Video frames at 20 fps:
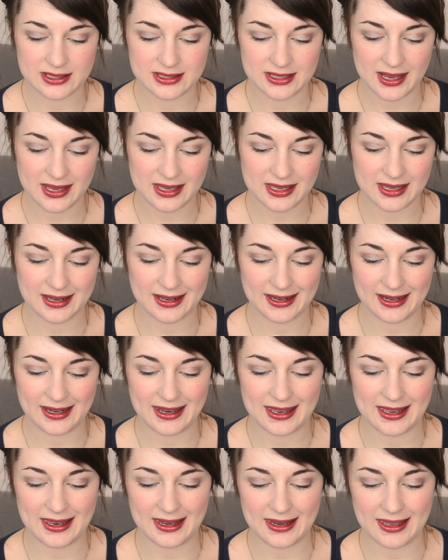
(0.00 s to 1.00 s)
like a
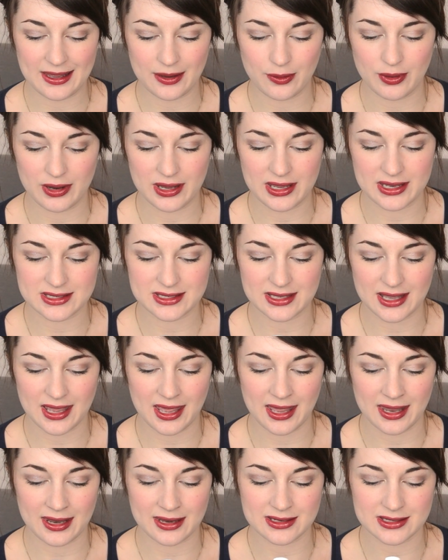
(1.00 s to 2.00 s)
clear liquid,
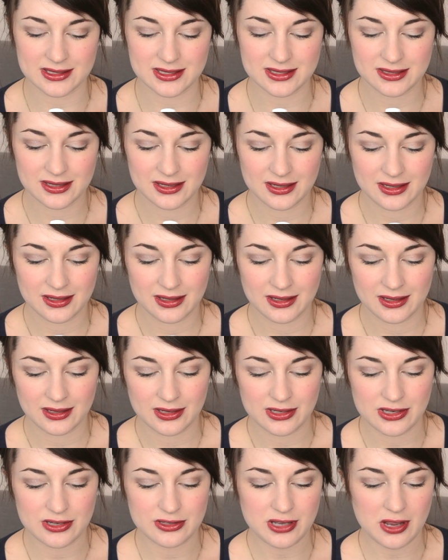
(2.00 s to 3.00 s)
and
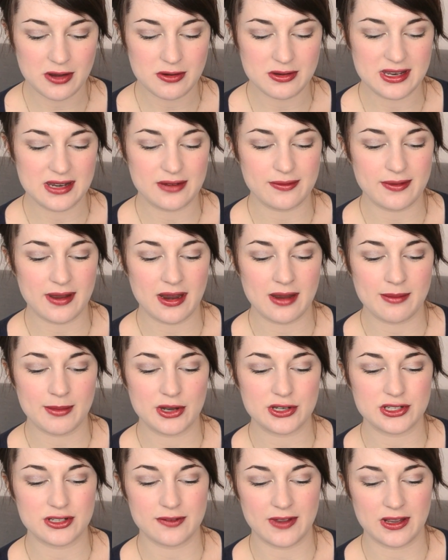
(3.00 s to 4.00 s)
you don't need very
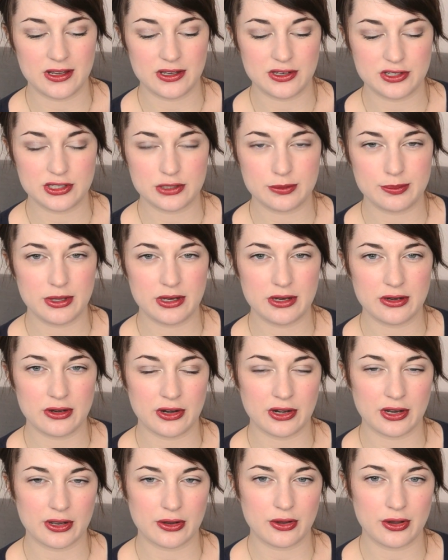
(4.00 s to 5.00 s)
much of it. You just put it
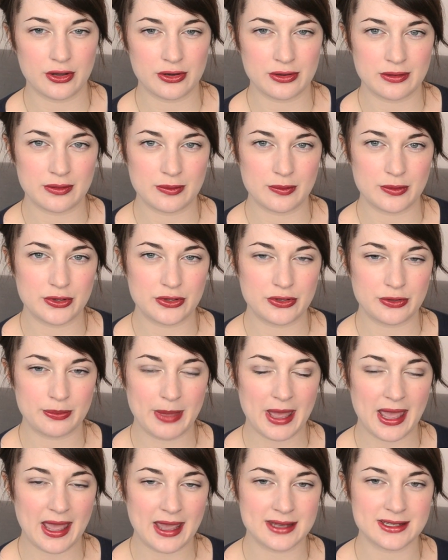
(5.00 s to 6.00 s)
on a cotton wool
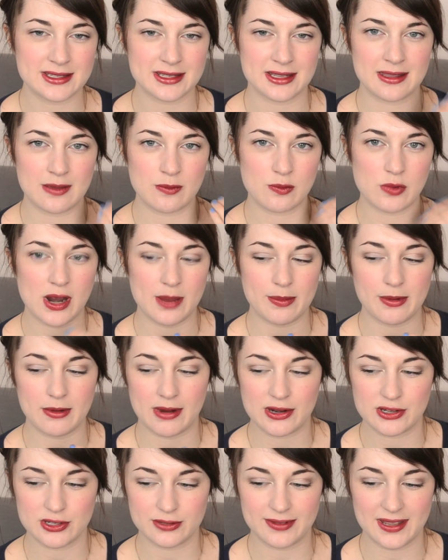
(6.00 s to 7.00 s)
pad and then wipe it
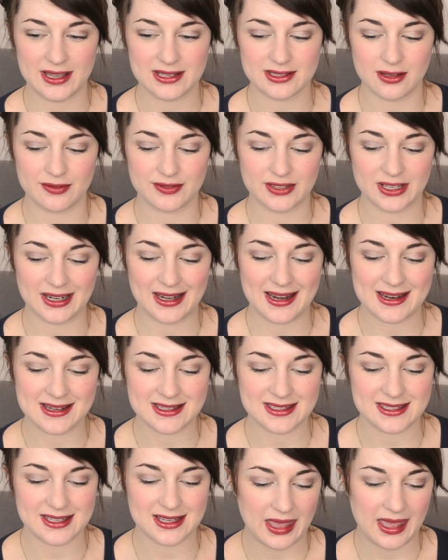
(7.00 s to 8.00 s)
around your face after
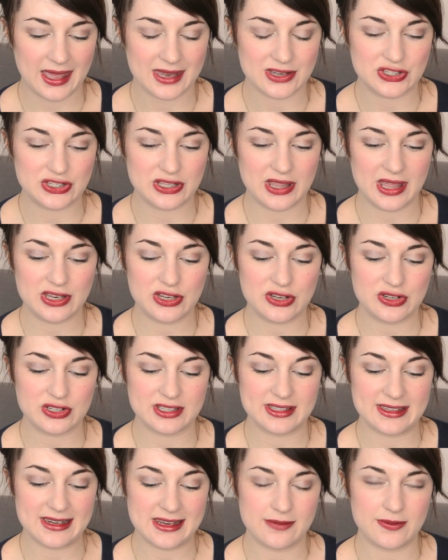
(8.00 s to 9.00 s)
cleansing, and then you
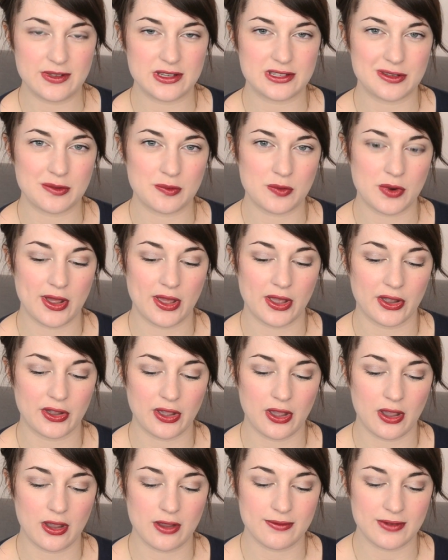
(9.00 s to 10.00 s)
just leave it to work
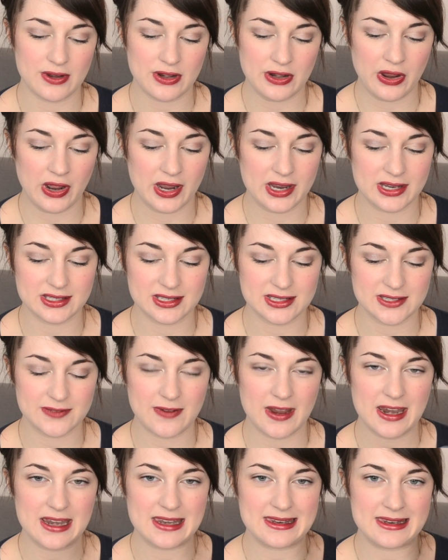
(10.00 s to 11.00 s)
overnight. It's a
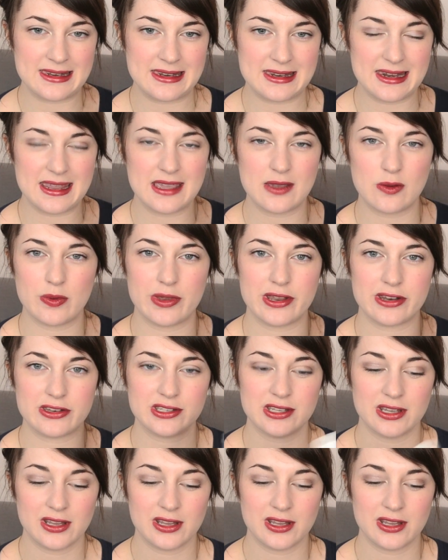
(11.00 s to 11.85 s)
very liquid